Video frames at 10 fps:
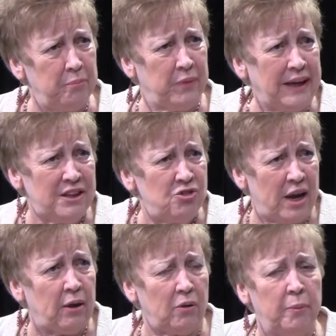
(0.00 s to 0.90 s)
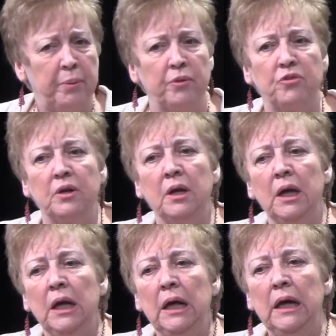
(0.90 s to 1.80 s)
They can jail a person.
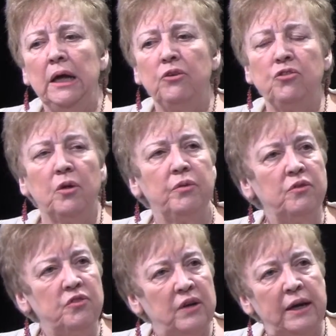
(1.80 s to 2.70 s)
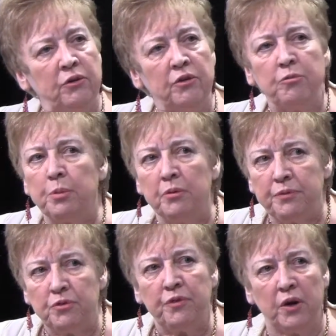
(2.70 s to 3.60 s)
So the standard of proof
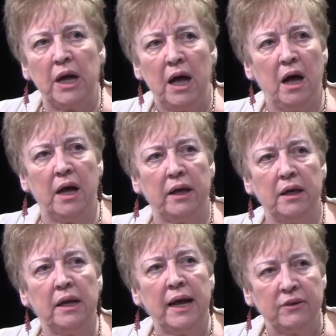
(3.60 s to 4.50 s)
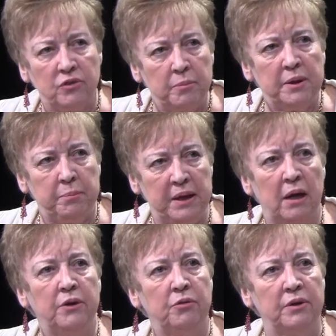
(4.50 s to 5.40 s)
is very high. It has to be
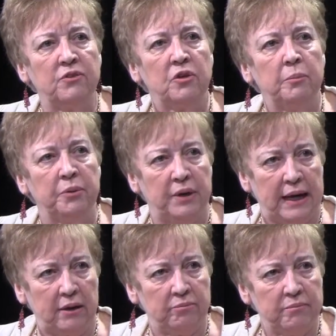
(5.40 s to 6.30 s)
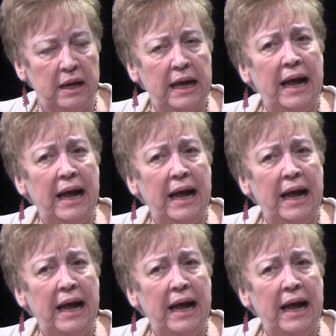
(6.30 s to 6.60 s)
beyond a reasonable doubt. Right.